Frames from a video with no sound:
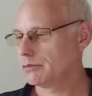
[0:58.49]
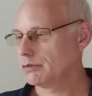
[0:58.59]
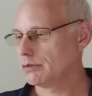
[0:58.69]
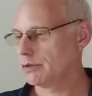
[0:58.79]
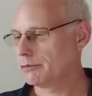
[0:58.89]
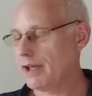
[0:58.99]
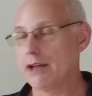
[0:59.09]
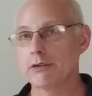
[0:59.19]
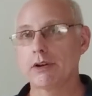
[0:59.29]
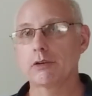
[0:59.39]
the
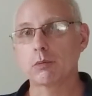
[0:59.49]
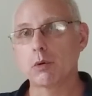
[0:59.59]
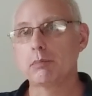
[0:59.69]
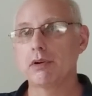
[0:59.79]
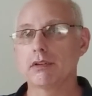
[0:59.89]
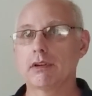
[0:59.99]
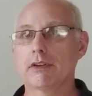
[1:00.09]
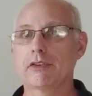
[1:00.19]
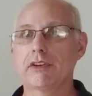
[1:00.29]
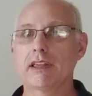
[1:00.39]
foundries will put a
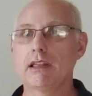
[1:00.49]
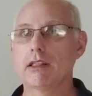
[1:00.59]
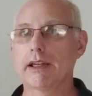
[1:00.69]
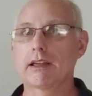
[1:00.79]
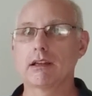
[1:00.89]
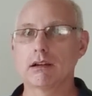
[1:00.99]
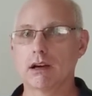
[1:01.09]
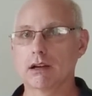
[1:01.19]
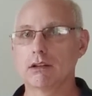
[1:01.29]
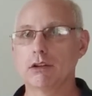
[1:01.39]
sticky-like
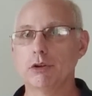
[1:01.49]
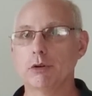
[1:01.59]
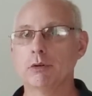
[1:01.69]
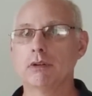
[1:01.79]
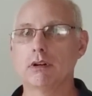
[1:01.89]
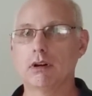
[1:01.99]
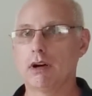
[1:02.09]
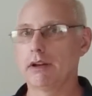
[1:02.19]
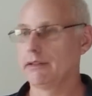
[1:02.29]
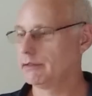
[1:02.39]
glue
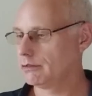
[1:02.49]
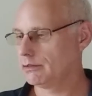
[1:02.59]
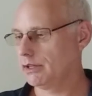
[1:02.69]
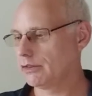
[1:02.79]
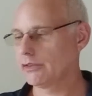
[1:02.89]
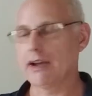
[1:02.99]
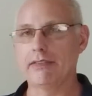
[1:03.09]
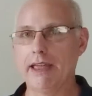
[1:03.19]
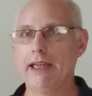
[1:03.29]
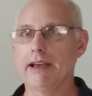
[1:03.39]
on inside
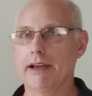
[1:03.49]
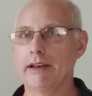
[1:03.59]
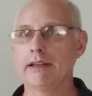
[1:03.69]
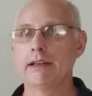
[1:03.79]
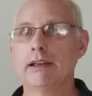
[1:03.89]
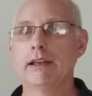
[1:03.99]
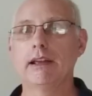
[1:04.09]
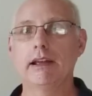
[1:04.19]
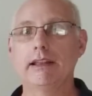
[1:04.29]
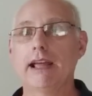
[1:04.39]
the head,
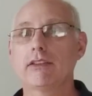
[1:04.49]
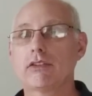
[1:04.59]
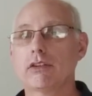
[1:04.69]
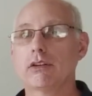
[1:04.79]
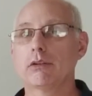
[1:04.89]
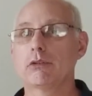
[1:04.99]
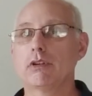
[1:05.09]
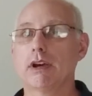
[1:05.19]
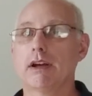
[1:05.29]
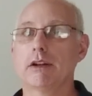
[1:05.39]
and that's
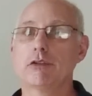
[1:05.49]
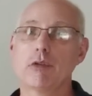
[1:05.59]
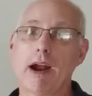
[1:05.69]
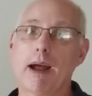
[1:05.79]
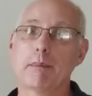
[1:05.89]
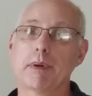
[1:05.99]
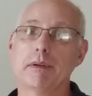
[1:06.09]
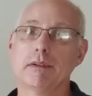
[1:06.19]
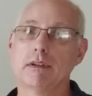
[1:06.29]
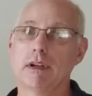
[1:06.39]
to trap
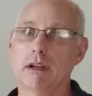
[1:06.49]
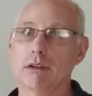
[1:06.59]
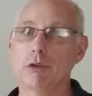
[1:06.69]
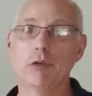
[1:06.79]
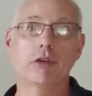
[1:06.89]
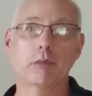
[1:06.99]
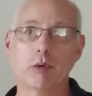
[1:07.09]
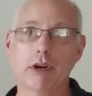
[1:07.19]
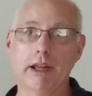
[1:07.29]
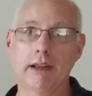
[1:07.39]
loose
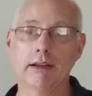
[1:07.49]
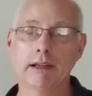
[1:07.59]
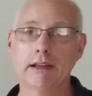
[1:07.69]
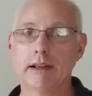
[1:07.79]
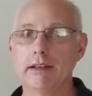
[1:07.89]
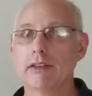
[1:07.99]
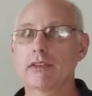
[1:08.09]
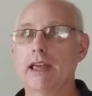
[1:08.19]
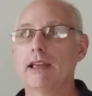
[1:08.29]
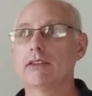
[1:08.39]
debris. In
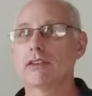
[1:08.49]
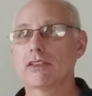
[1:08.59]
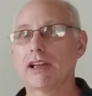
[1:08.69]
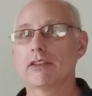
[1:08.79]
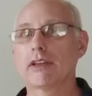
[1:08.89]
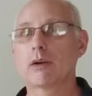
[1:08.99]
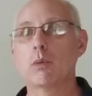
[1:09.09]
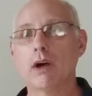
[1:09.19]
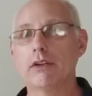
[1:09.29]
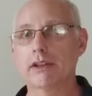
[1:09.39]
this case, it sounds like
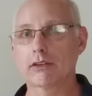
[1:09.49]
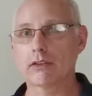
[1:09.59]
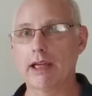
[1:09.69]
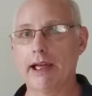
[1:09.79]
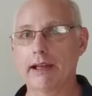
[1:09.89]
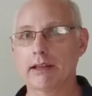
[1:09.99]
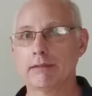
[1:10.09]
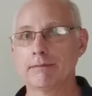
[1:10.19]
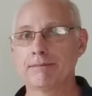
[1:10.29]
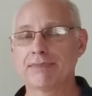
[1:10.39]
welding slag.
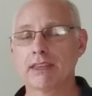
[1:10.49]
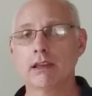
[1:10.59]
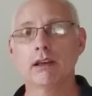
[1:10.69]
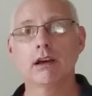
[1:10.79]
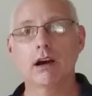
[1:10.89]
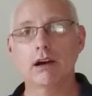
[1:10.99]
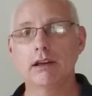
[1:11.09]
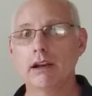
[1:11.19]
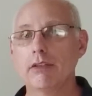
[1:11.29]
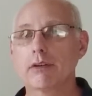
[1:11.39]

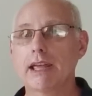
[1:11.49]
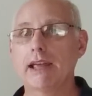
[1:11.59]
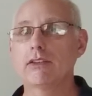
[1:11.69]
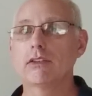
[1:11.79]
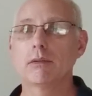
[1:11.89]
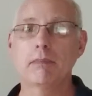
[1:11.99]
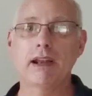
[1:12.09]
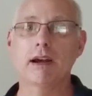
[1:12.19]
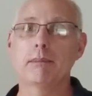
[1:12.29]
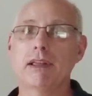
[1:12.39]
In other cases, it
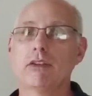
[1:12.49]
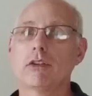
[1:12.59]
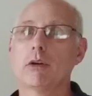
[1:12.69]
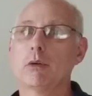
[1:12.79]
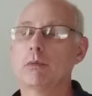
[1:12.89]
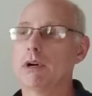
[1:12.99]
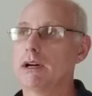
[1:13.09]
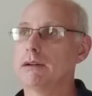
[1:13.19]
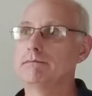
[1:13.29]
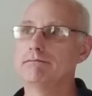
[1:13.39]
may not be
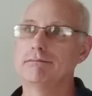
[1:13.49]
so